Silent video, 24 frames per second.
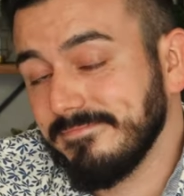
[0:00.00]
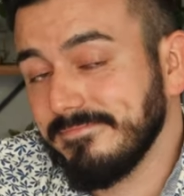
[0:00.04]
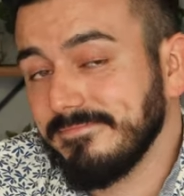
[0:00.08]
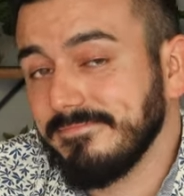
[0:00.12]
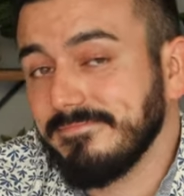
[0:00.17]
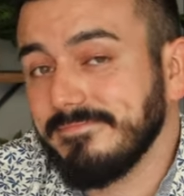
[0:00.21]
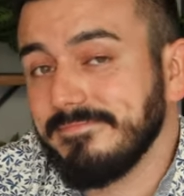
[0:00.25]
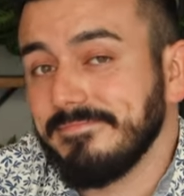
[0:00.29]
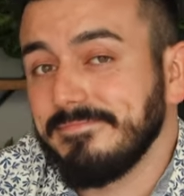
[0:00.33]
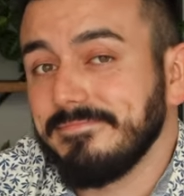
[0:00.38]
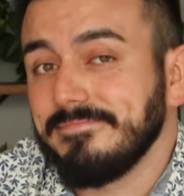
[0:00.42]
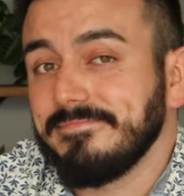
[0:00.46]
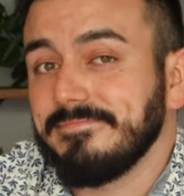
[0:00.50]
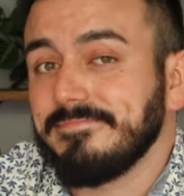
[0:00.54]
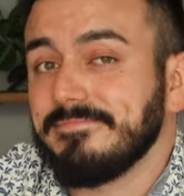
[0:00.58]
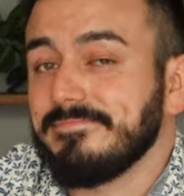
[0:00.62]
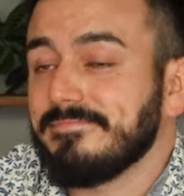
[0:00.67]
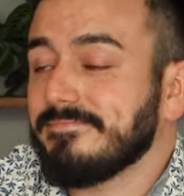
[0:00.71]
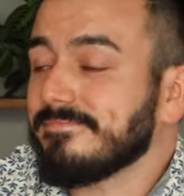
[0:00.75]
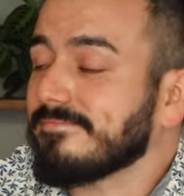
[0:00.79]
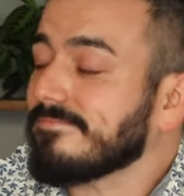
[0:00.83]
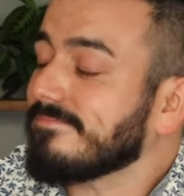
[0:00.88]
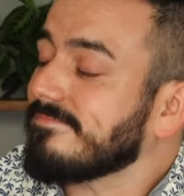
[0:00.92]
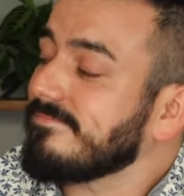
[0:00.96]

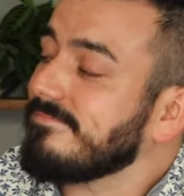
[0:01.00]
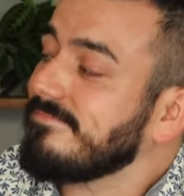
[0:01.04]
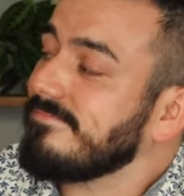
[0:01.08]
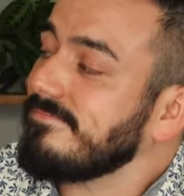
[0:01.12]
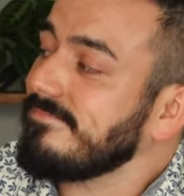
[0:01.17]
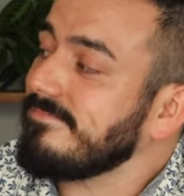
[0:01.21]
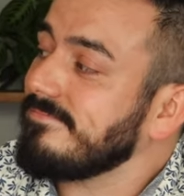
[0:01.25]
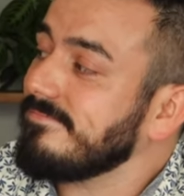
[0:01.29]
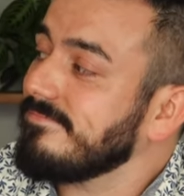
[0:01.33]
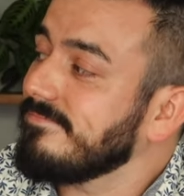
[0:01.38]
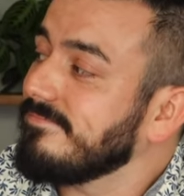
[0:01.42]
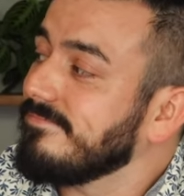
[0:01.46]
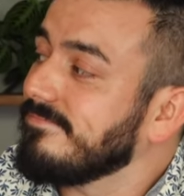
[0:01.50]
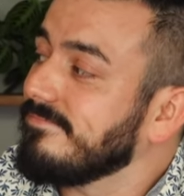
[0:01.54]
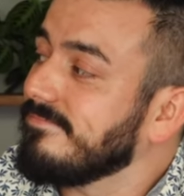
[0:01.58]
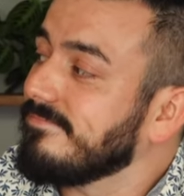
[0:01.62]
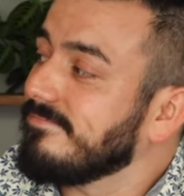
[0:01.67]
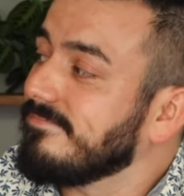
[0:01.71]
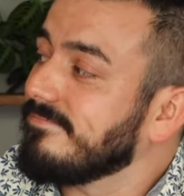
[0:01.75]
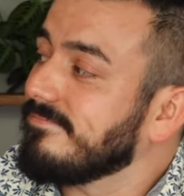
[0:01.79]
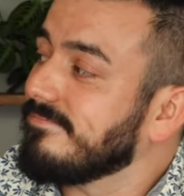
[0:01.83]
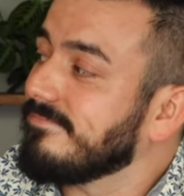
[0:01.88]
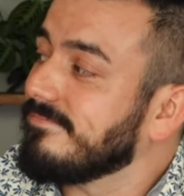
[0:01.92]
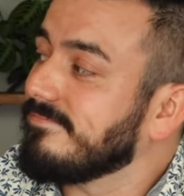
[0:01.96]

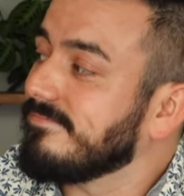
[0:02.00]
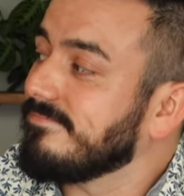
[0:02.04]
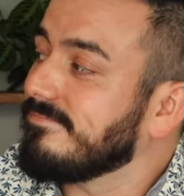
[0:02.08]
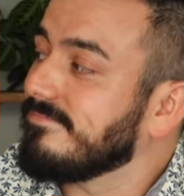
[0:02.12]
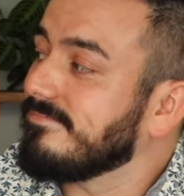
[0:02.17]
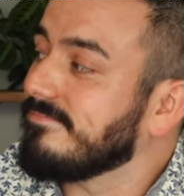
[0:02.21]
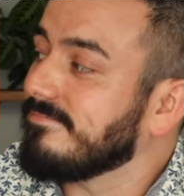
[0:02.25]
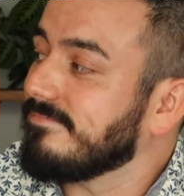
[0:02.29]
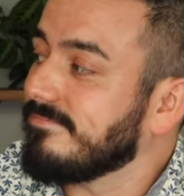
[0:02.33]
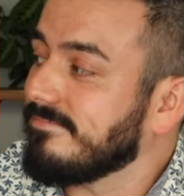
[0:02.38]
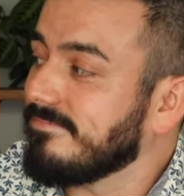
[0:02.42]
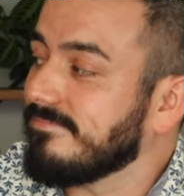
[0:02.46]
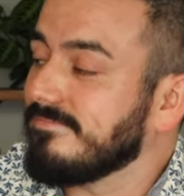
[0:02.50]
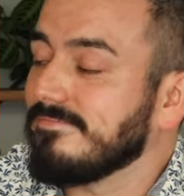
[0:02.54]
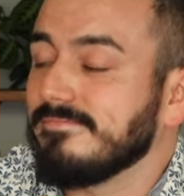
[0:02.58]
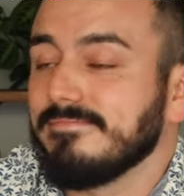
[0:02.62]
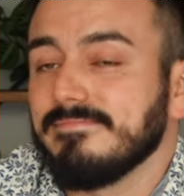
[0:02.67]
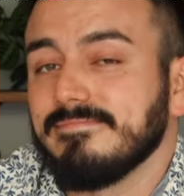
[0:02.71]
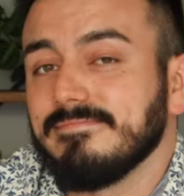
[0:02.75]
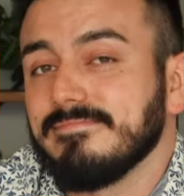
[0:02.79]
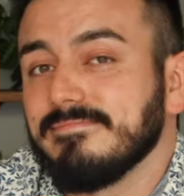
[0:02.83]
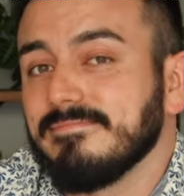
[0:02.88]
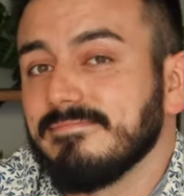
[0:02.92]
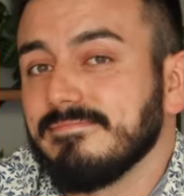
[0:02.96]

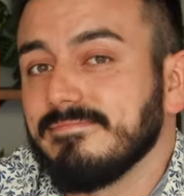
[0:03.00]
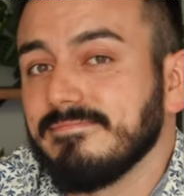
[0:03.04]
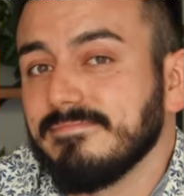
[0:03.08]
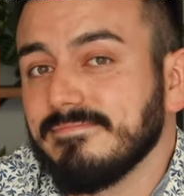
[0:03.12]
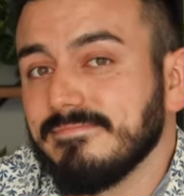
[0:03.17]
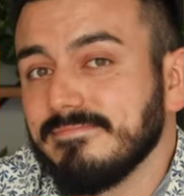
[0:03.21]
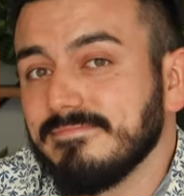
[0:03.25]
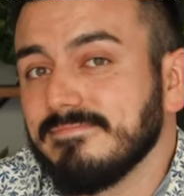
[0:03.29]
This person isn't speaking.